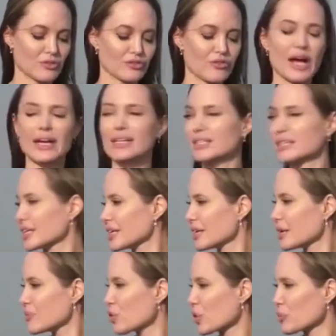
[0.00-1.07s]
And
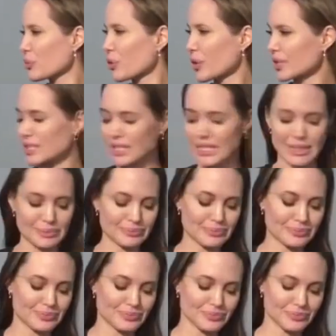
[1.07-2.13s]
finally, and more importantly,